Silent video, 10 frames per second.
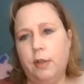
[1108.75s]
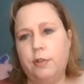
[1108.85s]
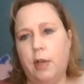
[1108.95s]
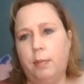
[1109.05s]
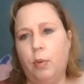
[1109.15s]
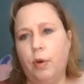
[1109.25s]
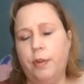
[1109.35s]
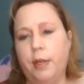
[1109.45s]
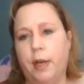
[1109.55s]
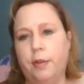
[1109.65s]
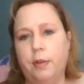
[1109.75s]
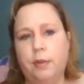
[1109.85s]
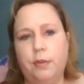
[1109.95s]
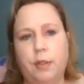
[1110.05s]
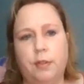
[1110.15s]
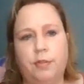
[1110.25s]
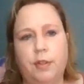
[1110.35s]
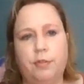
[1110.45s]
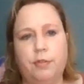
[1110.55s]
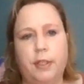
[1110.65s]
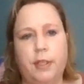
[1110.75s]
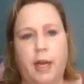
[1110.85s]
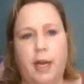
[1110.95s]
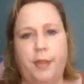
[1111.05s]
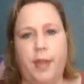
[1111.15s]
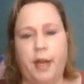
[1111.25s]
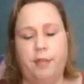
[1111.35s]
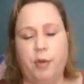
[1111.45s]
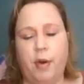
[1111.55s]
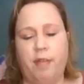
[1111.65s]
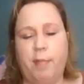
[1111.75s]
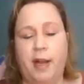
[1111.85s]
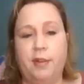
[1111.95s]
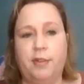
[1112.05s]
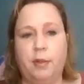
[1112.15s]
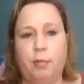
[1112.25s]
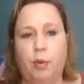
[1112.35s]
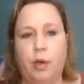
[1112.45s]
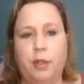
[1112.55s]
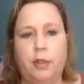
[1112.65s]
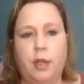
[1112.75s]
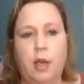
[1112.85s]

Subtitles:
some more than others, and feel free to add that if you have pets that are important.